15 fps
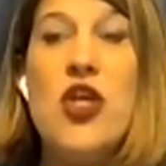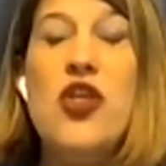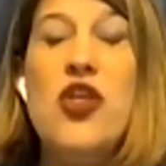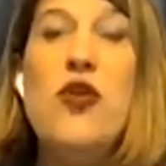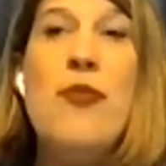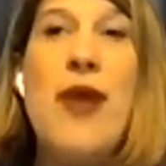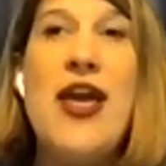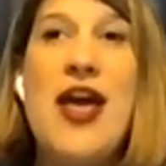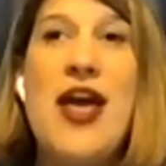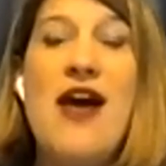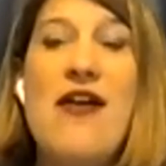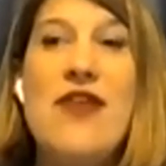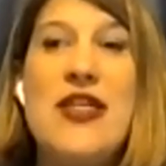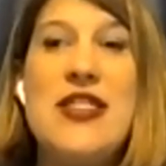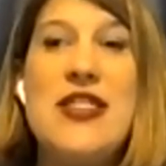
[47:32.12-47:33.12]
You might
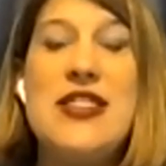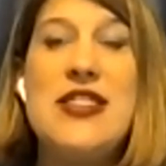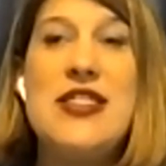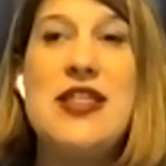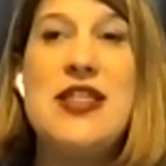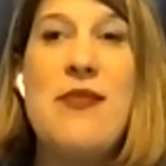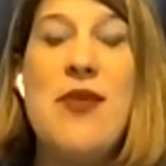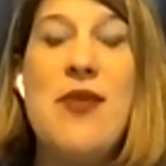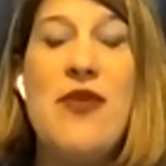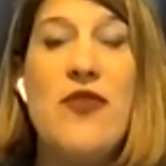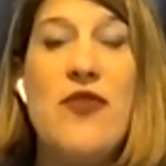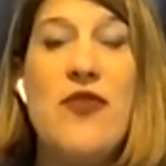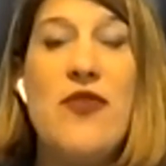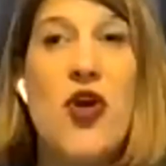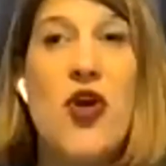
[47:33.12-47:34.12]
have some
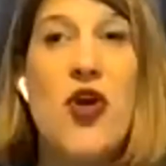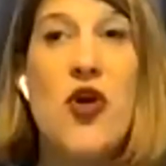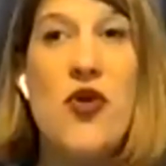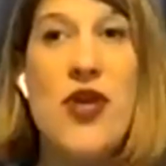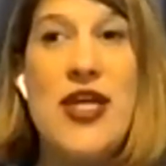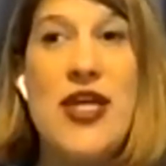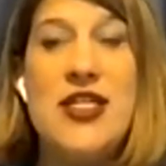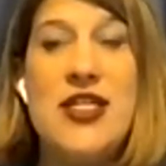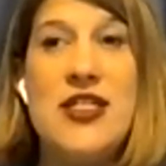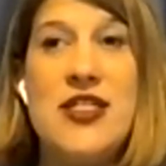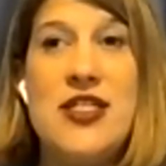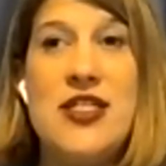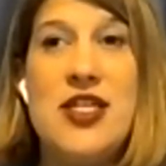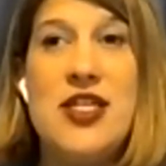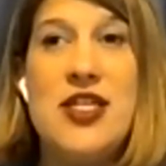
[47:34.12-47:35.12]
of your own ideas
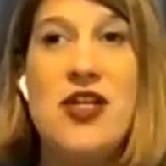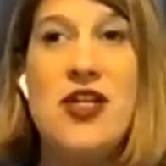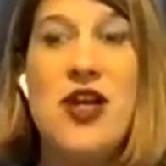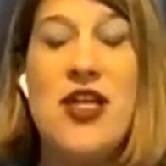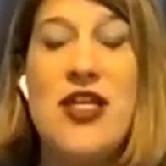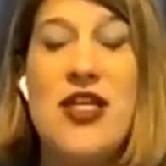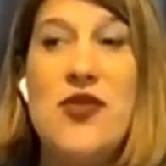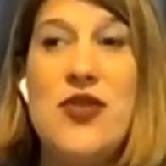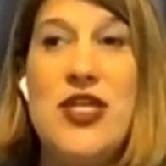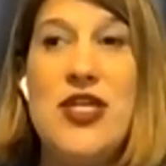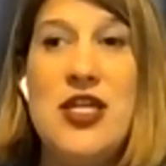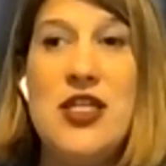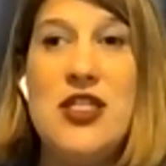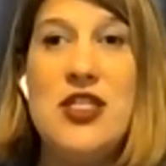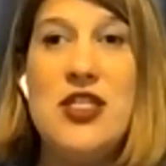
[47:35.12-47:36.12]
that are
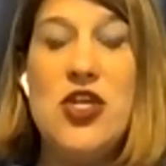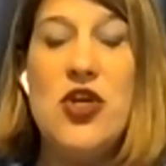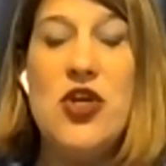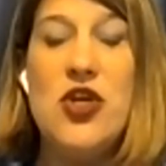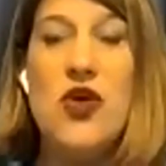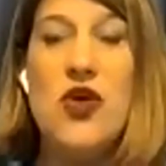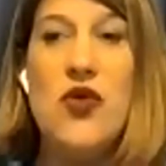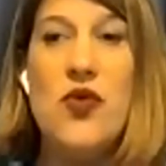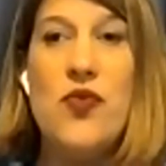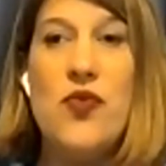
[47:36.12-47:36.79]
unique to you.